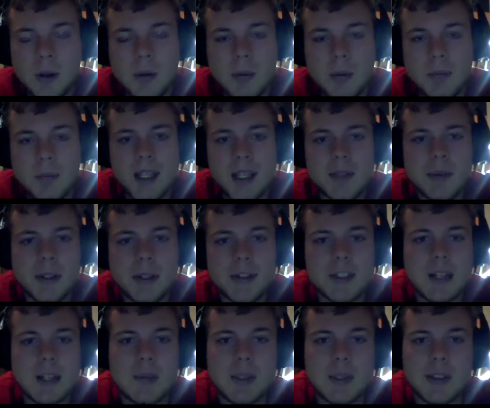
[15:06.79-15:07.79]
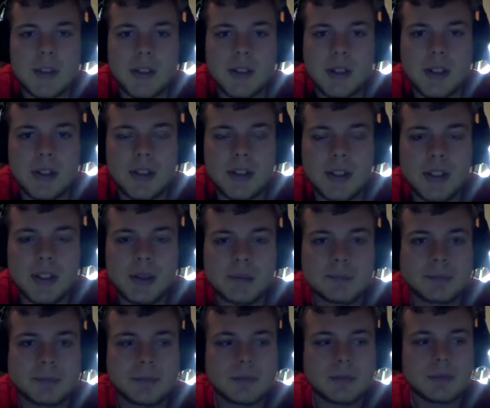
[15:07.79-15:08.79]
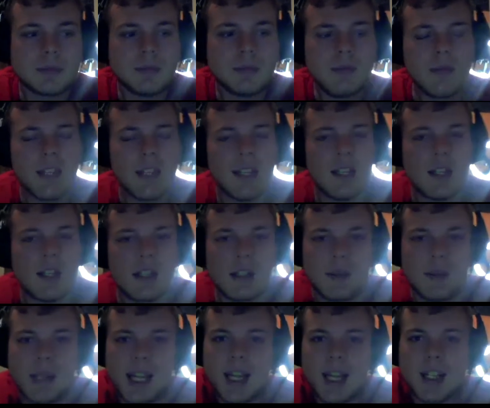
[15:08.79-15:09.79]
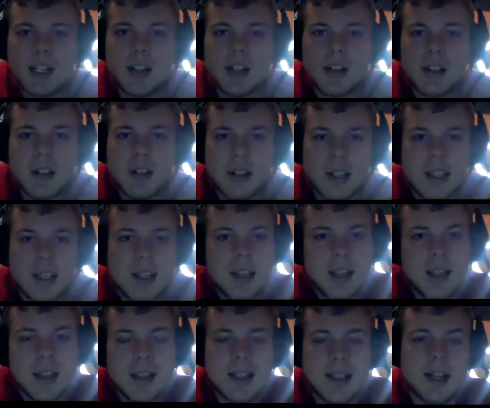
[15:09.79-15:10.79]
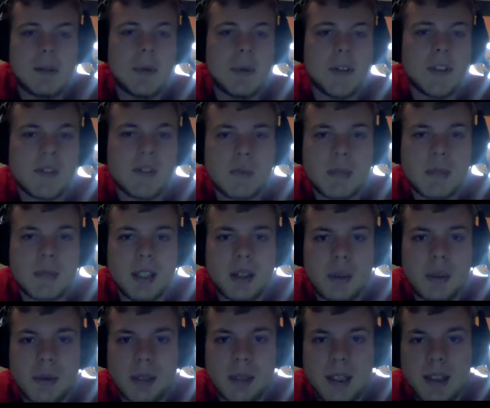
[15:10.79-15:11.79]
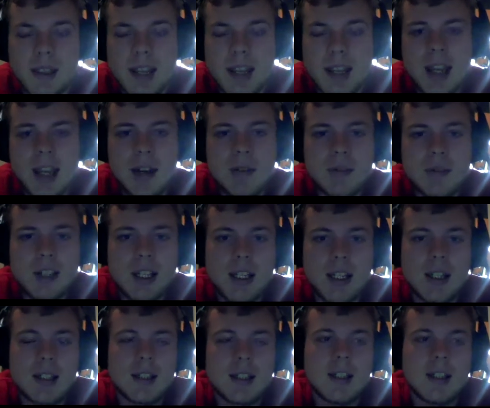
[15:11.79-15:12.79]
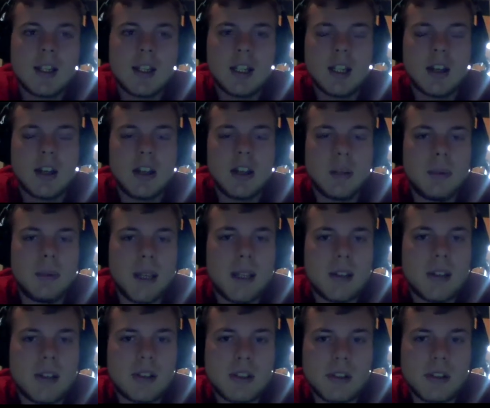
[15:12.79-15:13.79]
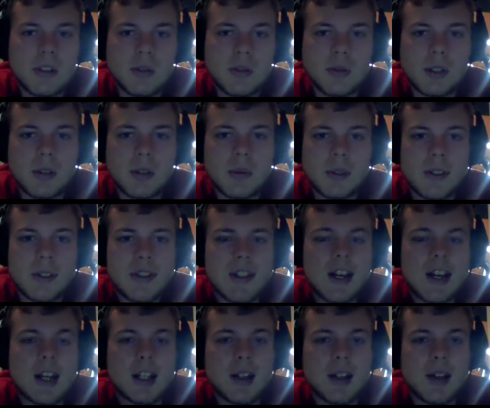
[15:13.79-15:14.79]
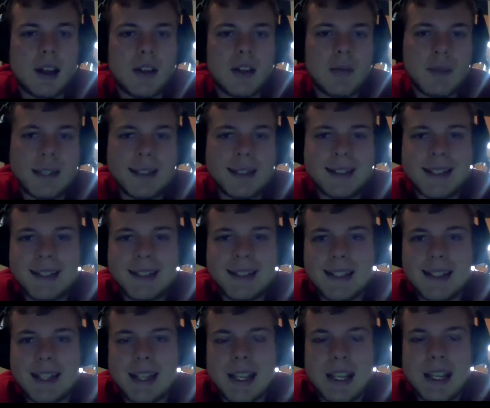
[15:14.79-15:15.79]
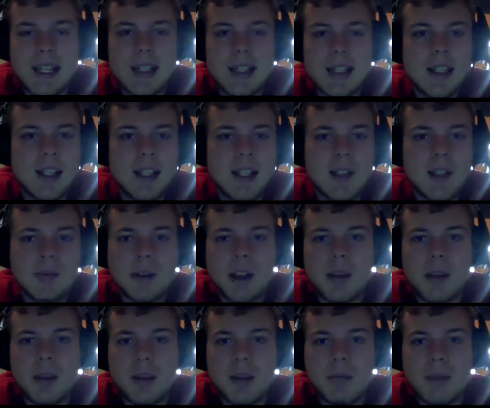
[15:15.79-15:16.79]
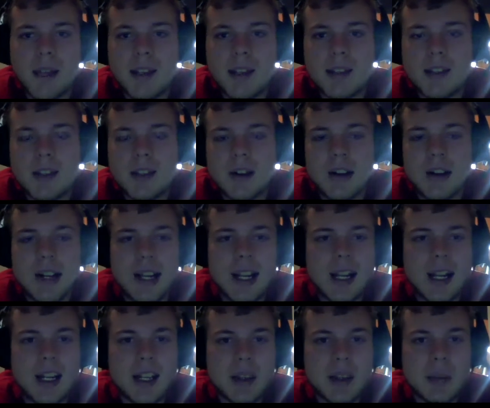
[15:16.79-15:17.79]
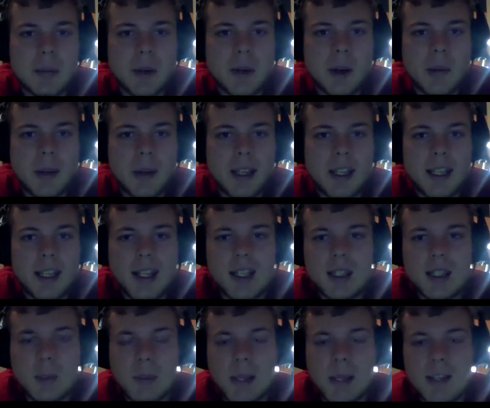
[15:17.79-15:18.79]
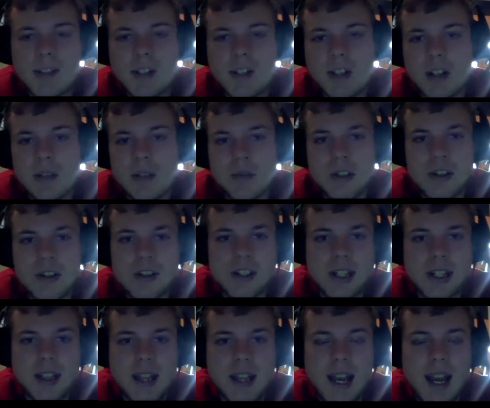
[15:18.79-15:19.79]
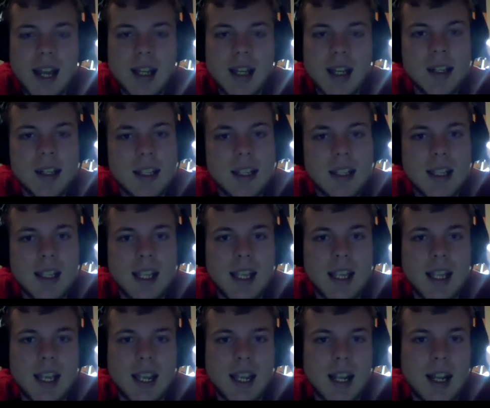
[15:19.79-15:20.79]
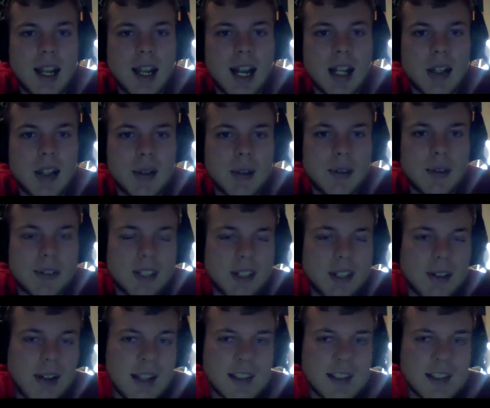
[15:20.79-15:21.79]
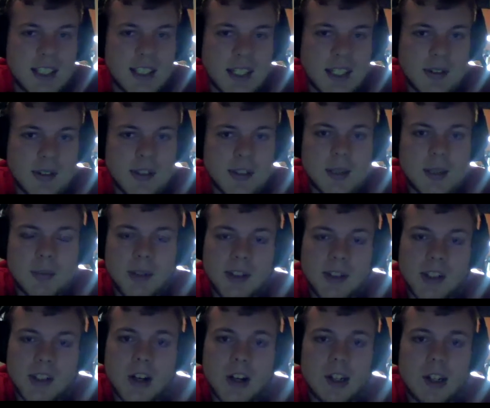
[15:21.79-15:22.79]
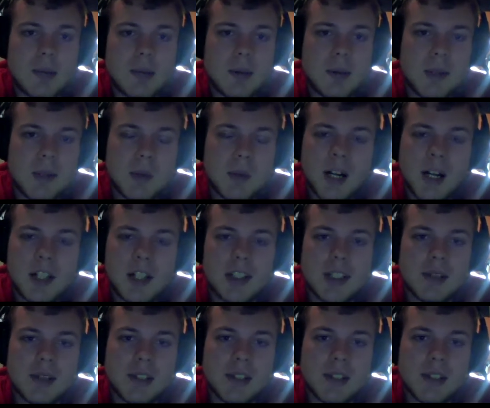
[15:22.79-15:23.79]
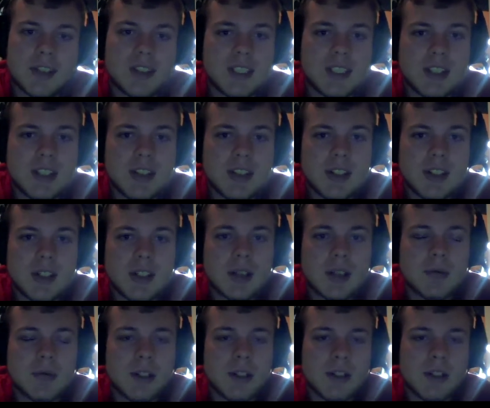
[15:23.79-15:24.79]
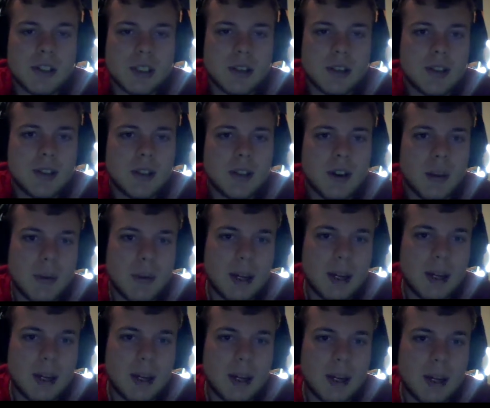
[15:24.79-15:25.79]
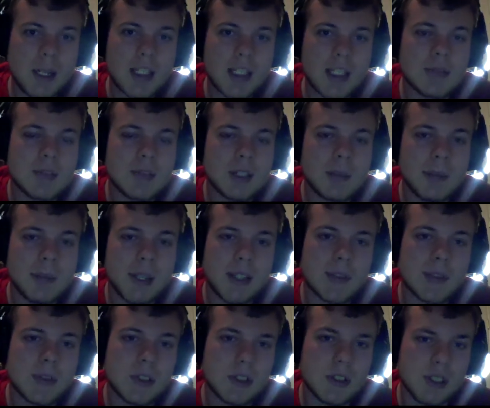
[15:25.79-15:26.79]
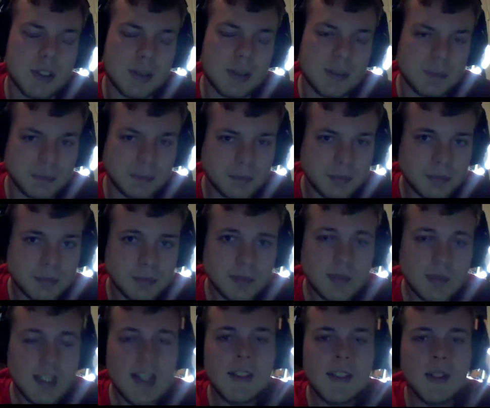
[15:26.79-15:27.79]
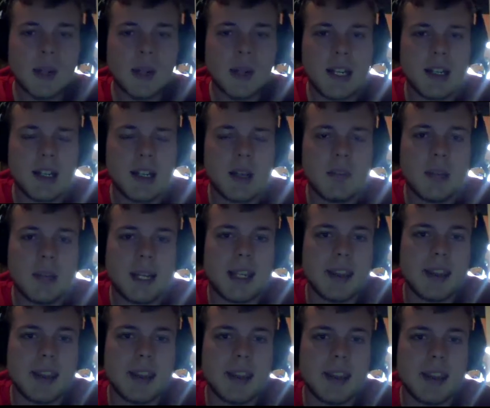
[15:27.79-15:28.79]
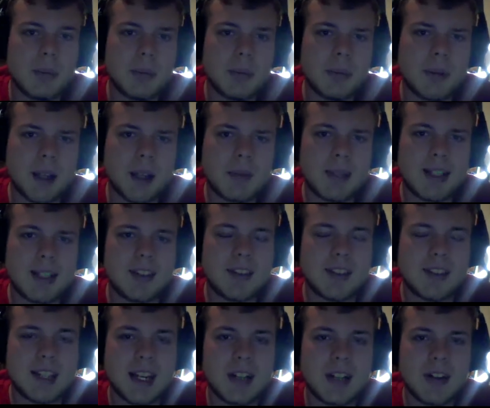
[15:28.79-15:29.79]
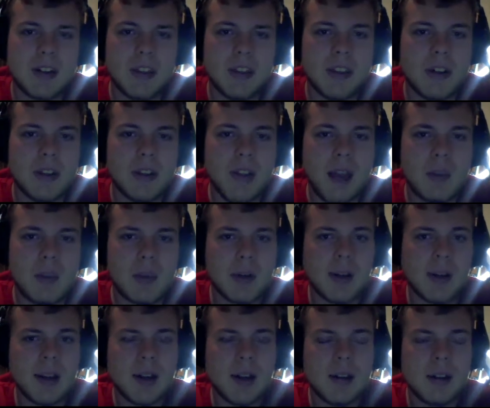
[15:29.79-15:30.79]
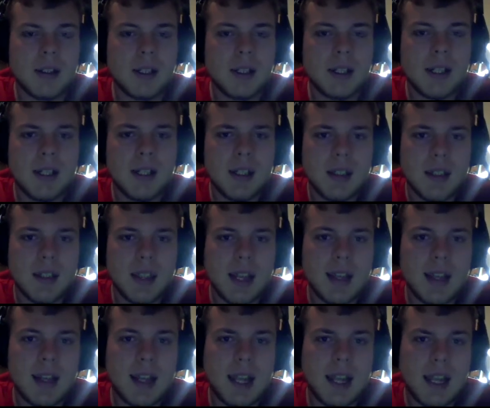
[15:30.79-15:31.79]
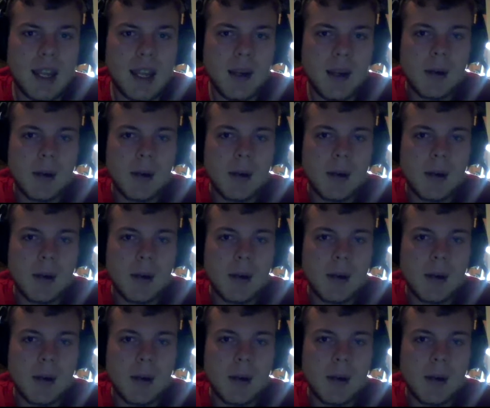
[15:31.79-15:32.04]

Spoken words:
Well, baseball is not my strong suit. He had a card that I was familiar with. I have Cody Bellinger's Real Ones autograph PSA 10. It's probably my best card I got at the moment. He had the base card version of that, and I knew it was interesting. It was a card I'm going to be watching for the signature version, so I might as well watch it for the base version. So I ended up picking that up about my second or third lap around that day.